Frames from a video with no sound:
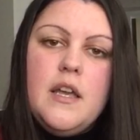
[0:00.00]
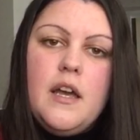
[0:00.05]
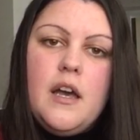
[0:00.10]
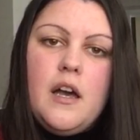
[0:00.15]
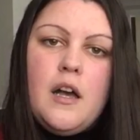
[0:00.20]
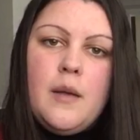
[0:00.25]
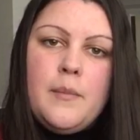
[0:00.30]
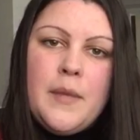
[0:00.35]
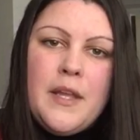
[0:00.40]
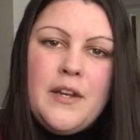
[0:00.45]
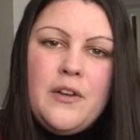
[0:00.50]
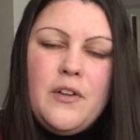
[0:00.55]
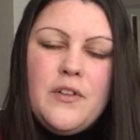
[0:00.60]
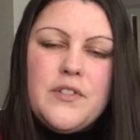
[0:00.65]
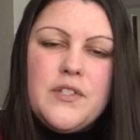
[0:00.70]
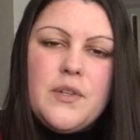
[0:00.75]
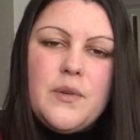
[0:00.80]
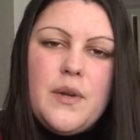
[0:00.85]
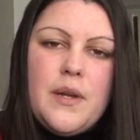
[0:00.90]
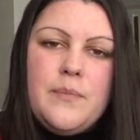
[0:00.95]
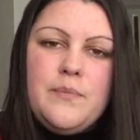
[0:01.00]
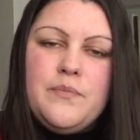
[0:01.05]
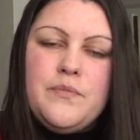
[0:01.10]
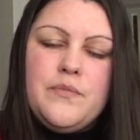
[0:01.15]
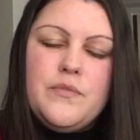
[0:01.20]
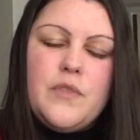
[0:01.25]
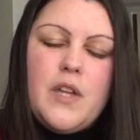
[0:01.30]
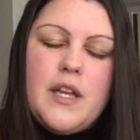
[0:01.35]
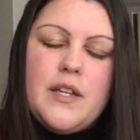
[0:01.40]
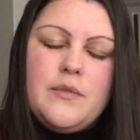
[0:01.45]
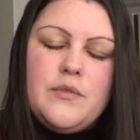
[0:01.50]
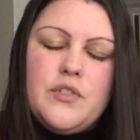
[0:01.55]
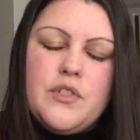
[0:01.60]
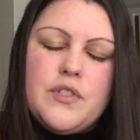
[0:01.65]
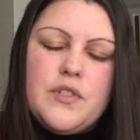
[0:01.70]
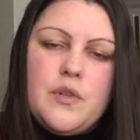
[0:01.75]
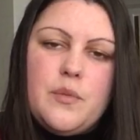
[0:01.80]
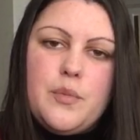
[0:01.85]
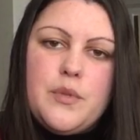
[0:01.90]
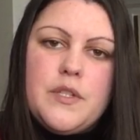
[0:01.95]
And also I
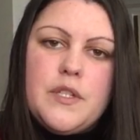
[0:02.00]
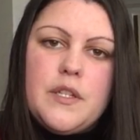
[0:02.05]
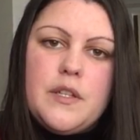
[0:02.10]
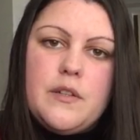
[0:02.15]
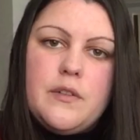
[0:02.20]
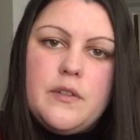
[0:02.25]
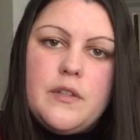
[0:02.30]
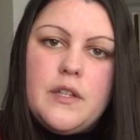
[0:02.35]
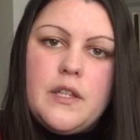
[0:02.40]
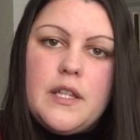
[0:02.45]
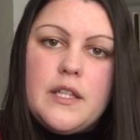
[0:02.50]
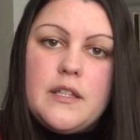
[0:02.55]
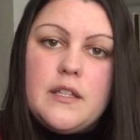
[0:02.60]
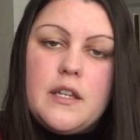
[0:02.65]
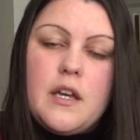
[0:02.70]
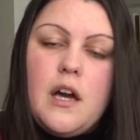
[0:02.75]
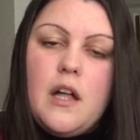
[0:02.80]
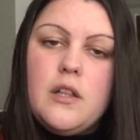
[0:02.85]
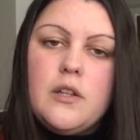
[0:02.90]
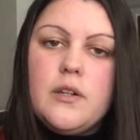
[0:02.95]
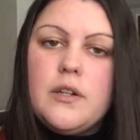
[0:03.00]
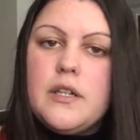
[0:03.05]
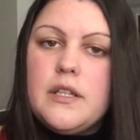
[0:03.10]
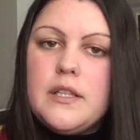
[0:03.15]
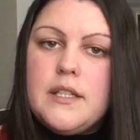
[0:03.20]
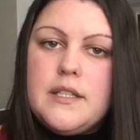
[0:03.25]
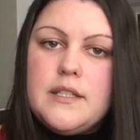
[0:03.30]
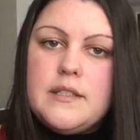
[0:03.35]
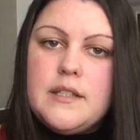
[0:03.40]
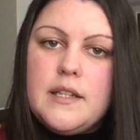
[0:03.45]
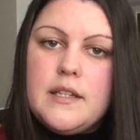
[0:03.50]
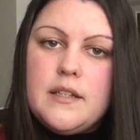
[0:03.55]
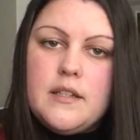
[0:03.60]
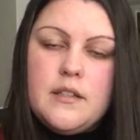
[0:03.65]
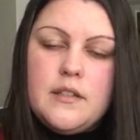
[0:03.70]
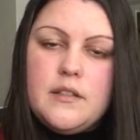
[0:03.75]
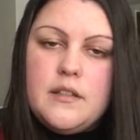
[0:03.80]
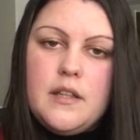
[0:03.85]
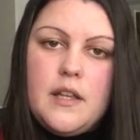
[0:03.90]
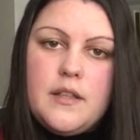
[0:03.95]
just don't particularly like the color, at least
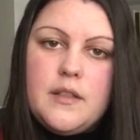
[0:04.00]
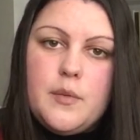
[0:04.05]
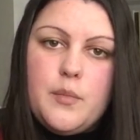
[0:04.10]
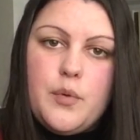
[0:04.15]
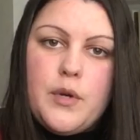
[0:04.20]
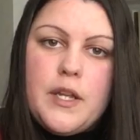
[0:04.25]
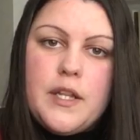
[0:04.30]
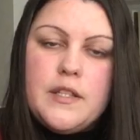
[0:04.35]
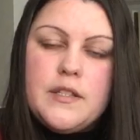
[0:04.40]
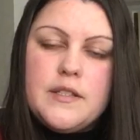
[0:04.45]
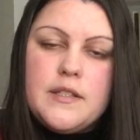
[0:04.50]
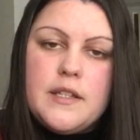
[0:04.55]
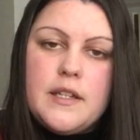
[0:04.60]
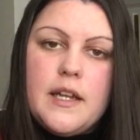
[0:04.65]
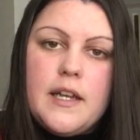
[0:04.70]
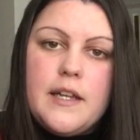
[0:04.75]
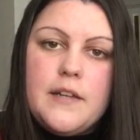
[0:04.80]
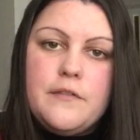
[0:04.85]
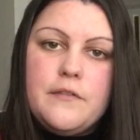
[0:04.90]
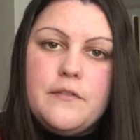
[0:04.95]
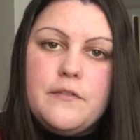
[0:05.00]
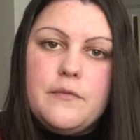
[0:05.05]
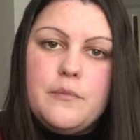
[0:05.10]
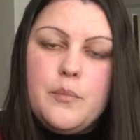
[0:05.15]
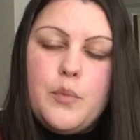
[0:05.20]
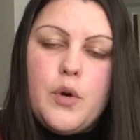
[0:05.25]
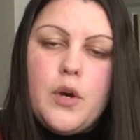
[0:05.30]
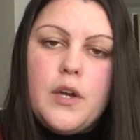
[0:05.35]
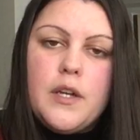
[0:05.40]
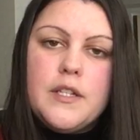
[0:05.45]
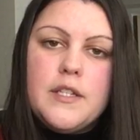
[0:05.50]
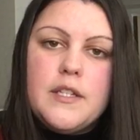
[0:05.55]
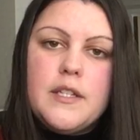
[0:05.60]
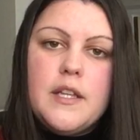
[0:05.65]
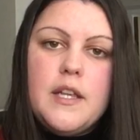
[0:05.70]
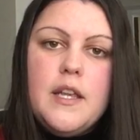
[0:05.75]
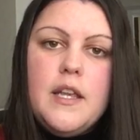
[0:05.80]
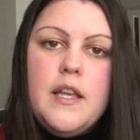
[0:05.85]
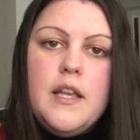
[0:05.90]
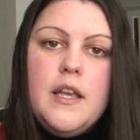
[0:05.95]
not the brands that I've bought.
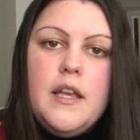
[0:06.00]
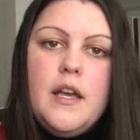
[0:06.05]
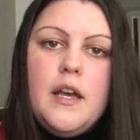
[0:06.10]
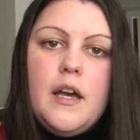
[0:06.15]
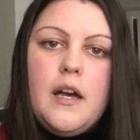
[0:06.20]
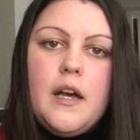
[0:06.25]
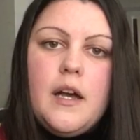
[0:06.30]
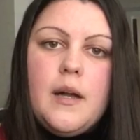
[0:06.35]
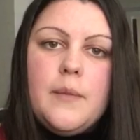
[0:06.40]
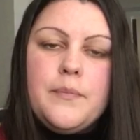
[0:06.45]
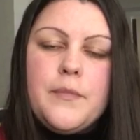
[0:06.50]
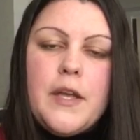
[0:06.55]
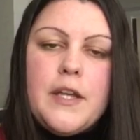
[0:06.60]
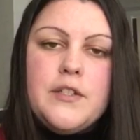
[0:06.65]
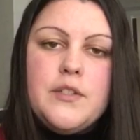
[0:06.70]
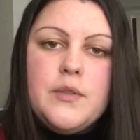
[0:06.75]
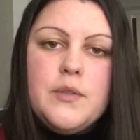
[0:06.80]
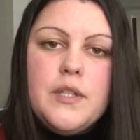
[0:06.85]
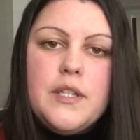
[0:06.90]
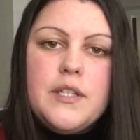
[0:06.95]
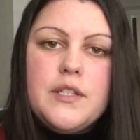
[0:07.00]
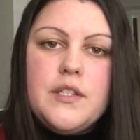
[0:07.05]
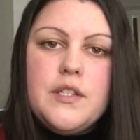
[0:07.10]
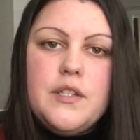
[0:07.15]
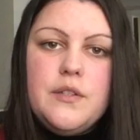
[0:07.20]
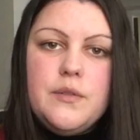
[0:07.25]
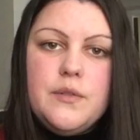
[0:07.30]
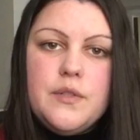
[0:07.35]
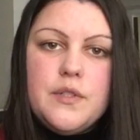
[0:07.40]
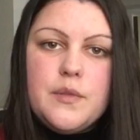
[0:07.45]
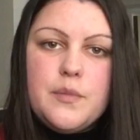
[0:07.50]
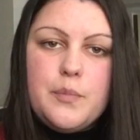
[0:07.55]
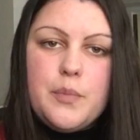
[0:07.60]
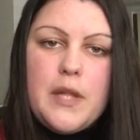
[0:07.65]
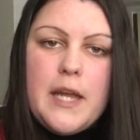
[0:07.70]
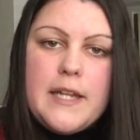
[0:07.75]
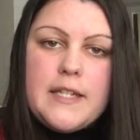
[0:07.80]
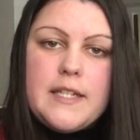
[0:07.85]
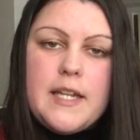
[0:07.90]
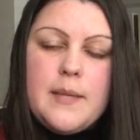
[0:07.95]
I do like to use
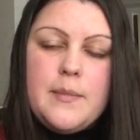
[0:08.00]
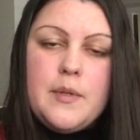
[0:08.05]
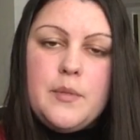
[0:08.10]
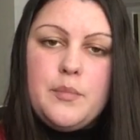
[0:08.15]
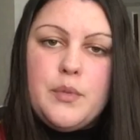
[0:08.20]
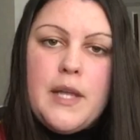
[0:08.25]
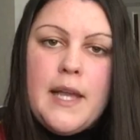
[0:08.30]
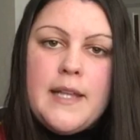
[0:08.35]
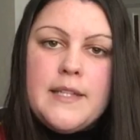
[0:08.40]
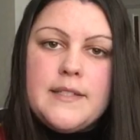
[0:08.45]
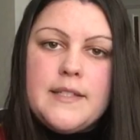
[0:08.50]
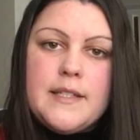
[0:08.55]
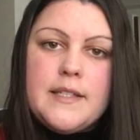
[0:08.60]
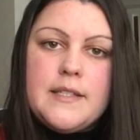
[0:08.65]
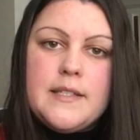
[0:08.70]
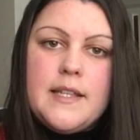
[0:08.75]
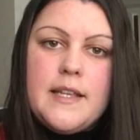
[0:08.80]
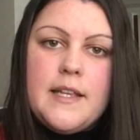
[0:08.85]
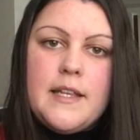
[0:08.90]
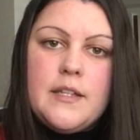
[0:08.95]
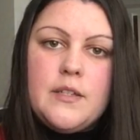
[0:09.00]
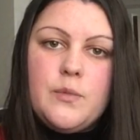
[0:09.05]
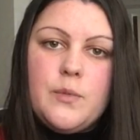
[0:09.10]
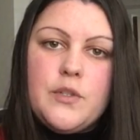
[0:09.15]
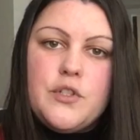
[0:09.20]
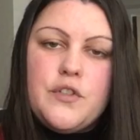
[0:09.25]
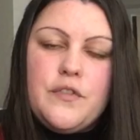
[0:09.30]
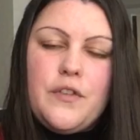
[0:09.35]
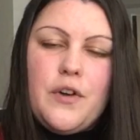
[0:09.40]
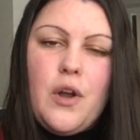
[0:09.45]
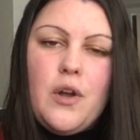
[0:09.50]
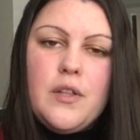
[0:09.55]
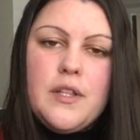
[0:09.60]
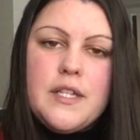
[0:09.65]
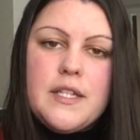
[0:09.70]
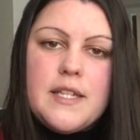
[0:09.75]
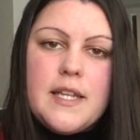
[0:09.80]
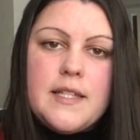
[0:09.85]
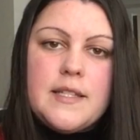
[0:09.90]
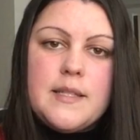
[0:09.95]
black diamond blasting sand, which for all
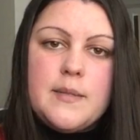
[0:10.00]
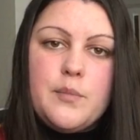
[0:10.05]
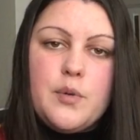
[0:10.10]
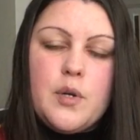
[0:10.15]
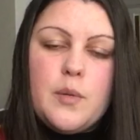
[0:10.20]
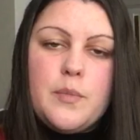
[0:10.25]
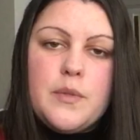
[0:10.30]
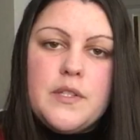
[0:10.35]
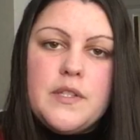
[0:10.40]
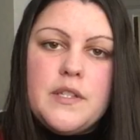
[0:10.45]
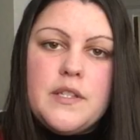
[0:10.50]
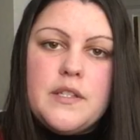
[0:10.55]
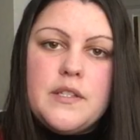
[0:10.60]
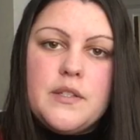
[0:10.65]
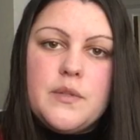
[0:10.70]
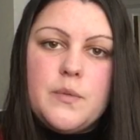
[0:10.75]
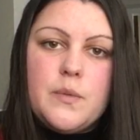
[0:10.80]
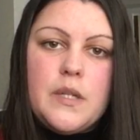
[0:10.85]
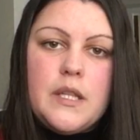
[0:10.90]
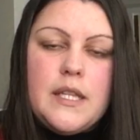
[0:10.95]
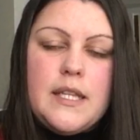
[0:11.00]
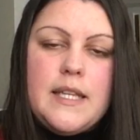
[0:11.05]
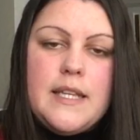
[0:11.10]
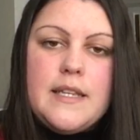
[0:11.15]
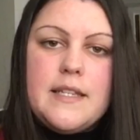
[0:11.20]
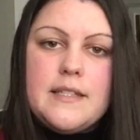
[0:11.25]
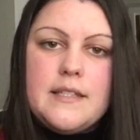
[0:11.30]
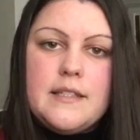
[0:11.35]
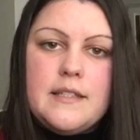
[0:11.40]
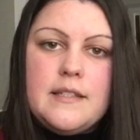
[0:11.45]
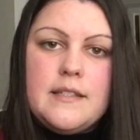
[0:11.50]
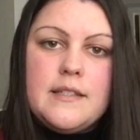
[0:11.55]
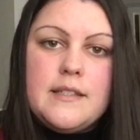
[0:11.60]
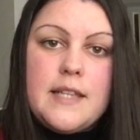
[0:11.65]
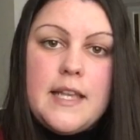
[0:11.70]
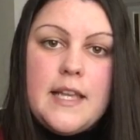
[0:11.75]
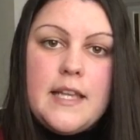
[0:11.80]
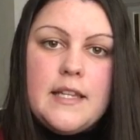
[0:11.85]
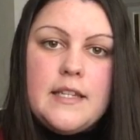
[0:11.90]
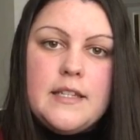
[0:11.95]
intents and purposes really isn't
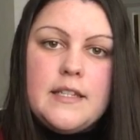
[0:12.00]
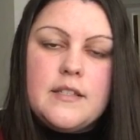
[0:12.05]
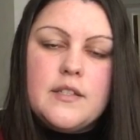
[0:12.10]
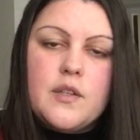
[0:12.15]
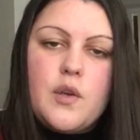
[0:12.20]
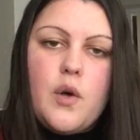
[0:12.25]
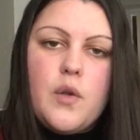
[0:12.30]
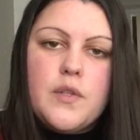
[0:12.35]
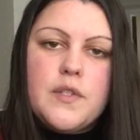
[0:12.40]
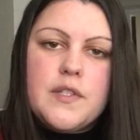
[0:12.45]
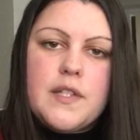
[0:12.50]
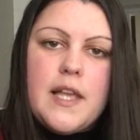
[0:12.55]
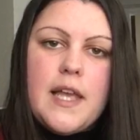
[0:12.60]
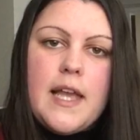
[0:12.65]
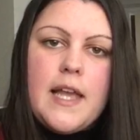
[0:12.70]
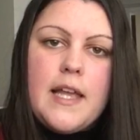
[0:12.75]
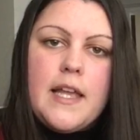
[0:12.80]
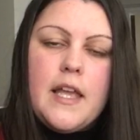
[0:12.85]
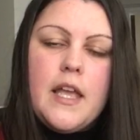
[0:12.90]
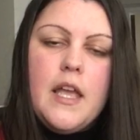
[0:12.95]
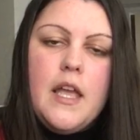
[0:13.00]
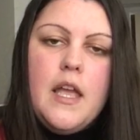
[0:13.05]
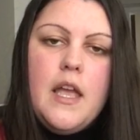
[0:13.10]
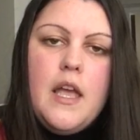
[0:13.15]
sand, it's coal slag.